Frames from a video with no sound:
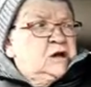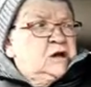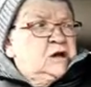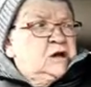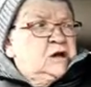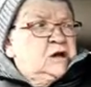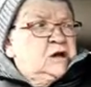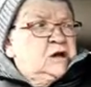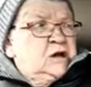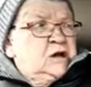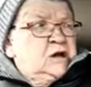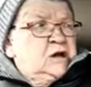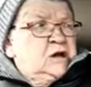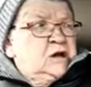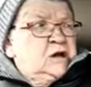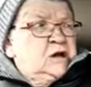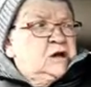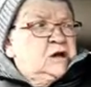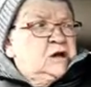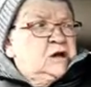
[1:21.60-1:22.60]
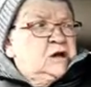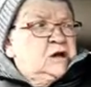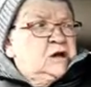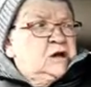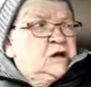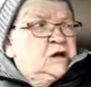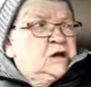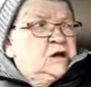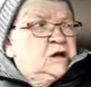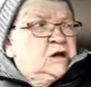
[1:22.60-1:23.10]

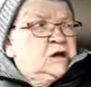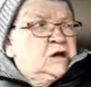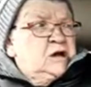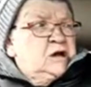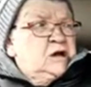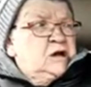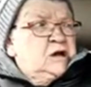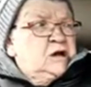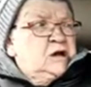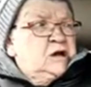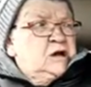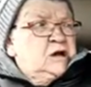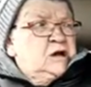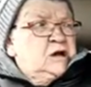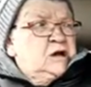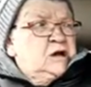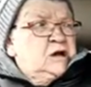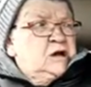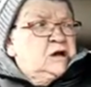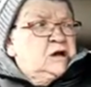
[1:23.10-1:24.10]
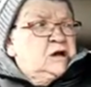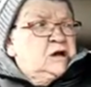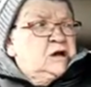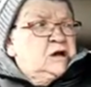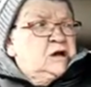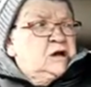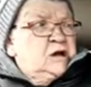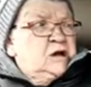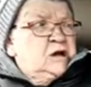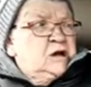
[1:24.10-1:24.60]

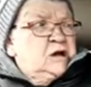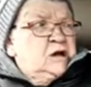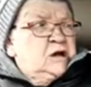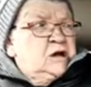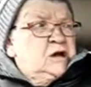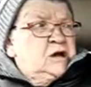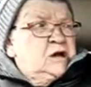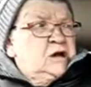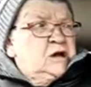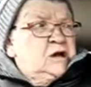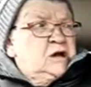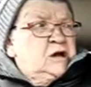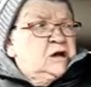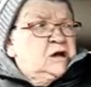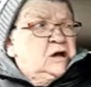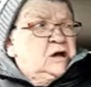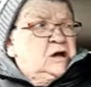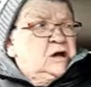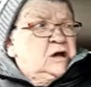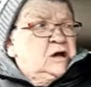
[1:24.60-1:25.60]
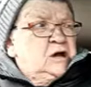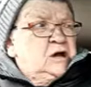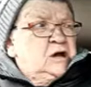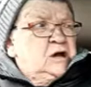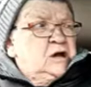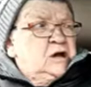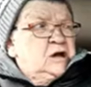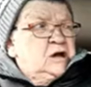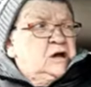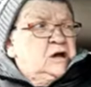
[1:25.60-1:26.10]

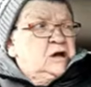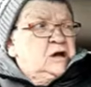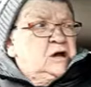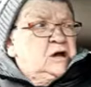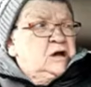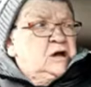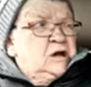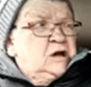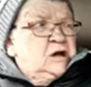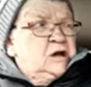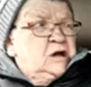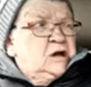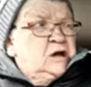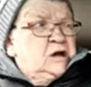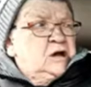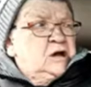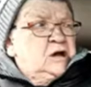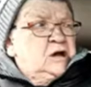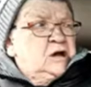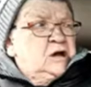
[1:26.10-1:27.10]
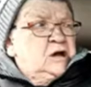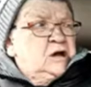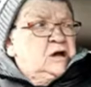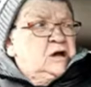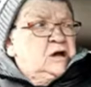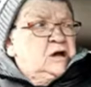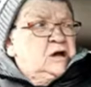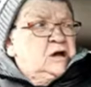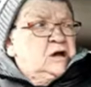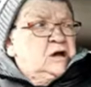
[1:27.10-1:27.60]

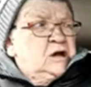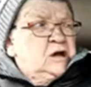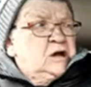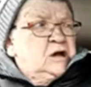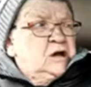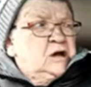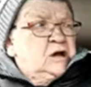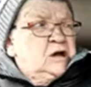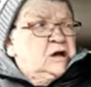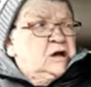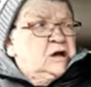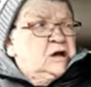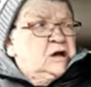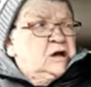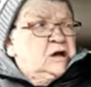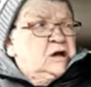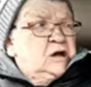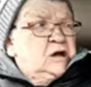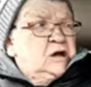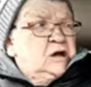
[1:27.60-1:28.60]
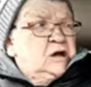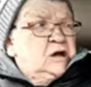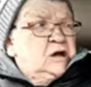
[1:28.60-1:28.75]
[no speech]